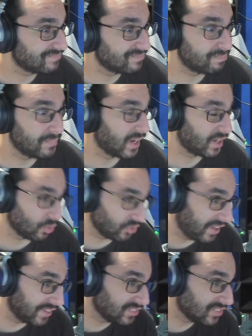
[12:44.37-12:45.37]
make no
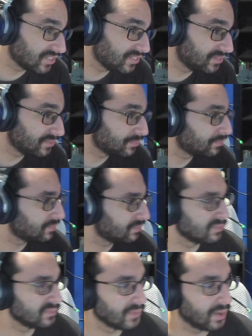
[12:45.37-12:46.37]
sense,
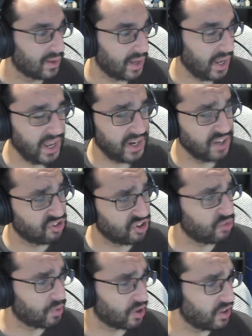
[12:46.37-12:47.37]
and it's
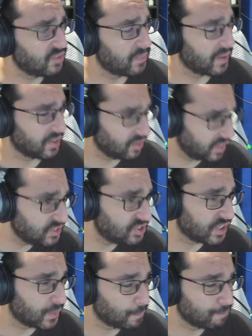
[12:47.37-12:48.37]
just purely speculation.